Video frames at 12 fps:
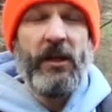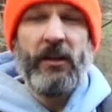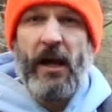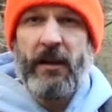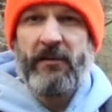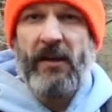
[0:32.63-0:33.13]
A
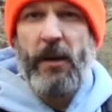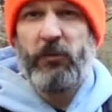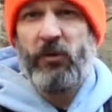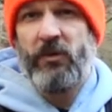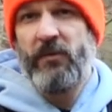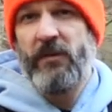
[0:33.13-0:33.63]
lot of
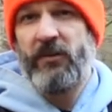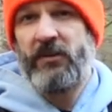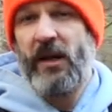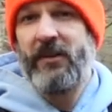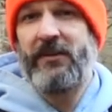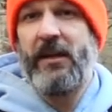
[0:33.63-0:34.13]
times when the river
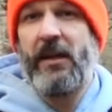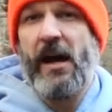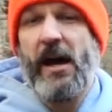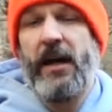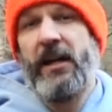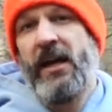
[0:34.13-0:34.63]
does get
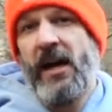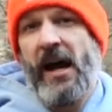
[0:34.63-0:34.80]
high,